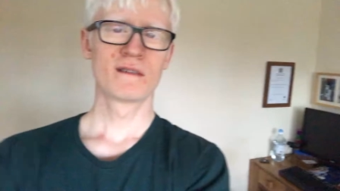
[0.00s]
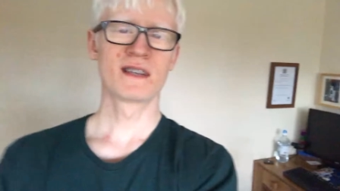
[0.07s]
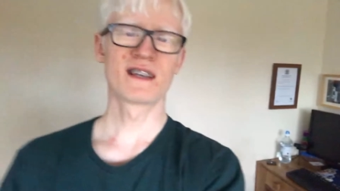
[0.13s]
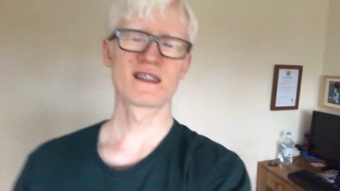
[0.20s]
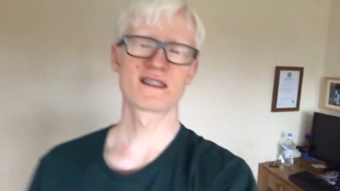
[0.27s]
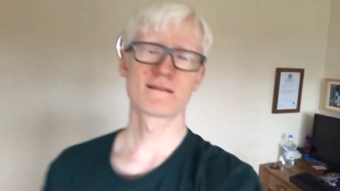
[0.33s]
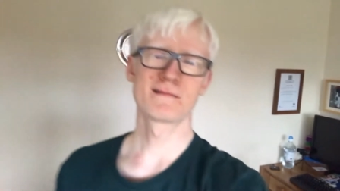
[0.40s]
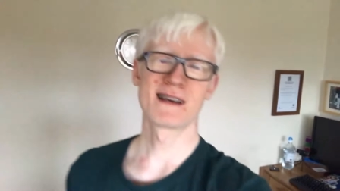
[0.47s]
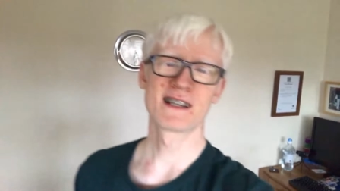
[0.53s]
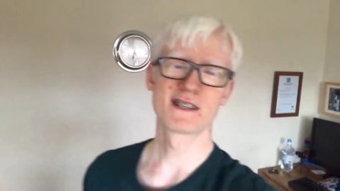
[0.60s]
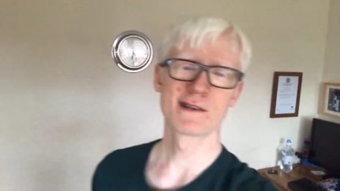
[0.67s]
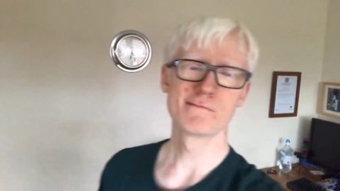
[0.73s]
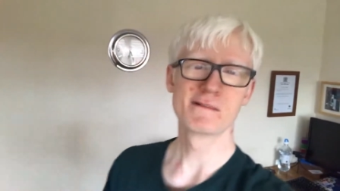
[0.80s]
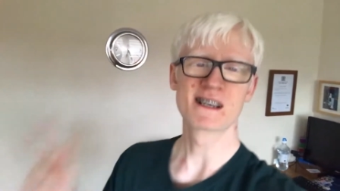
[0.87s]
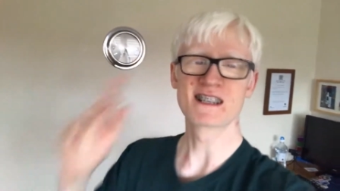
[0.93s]
But that doesn't
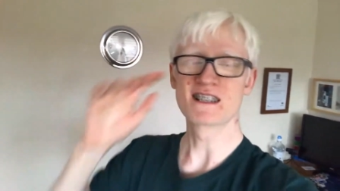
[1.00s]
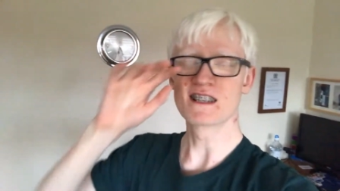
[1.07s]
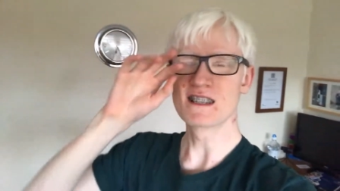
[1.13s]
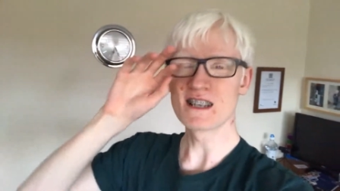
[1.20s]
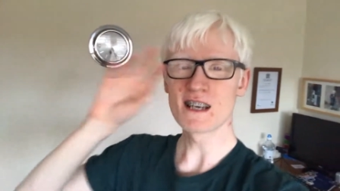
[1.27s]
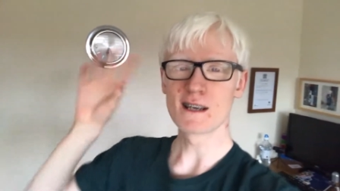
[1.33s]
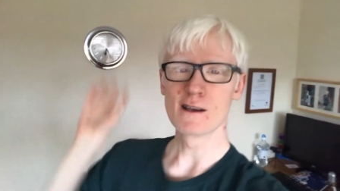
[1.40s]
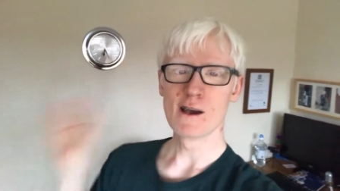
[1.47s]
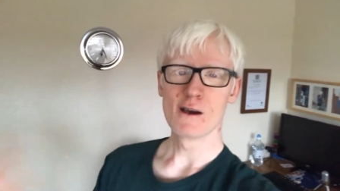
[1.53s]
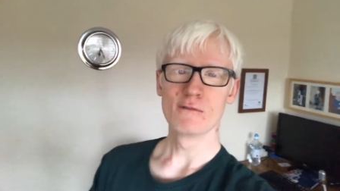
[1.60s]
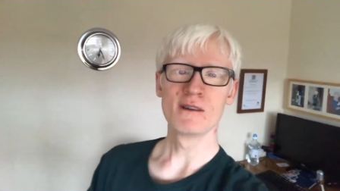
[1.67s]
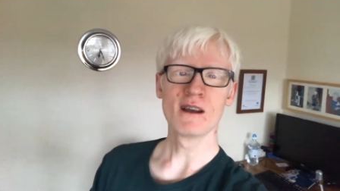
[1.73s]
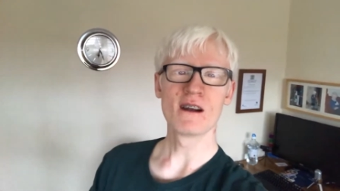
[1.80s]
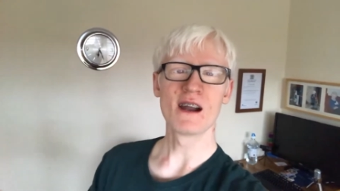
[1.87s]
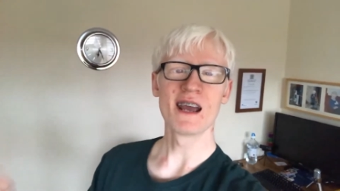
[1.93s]
matter, because today
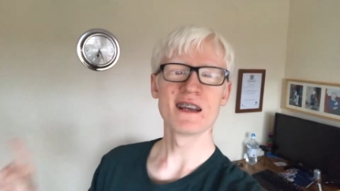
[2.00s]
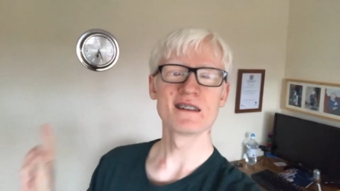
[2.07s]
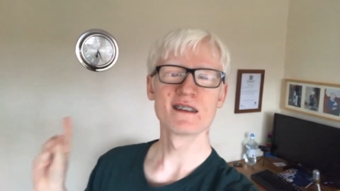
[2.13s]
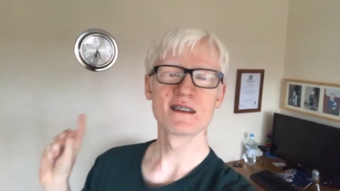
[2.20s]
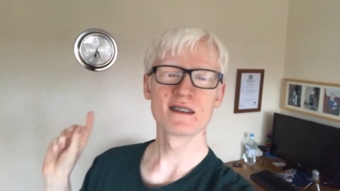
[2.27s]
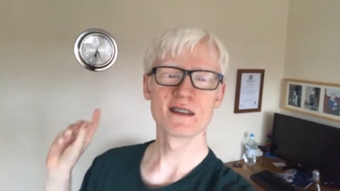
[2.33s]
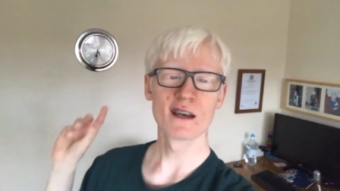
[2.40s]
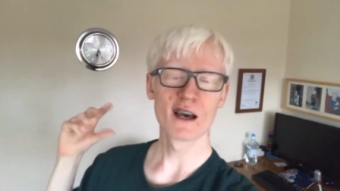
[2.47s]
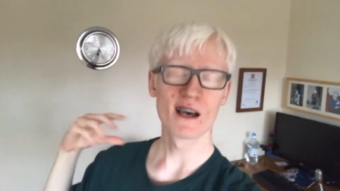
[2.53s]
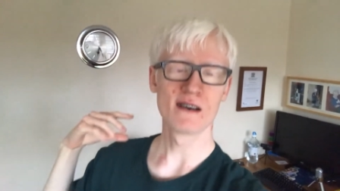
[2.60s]
we are heading,